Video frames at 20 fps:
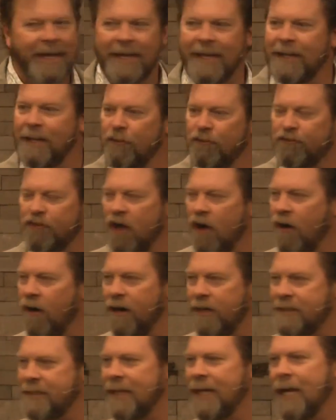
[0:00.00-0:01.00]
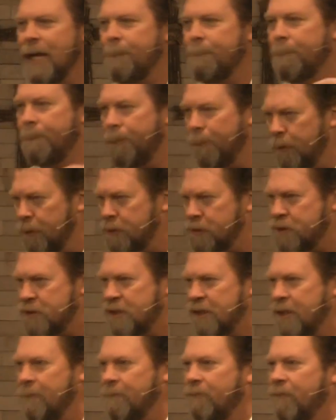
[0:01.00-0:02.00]
in authority. He puts
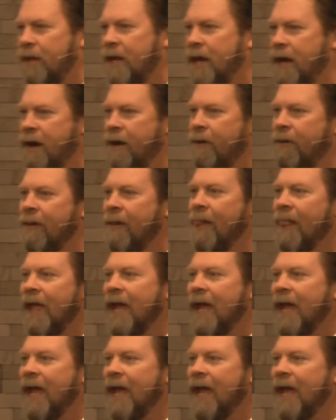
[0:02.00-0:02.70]
them there.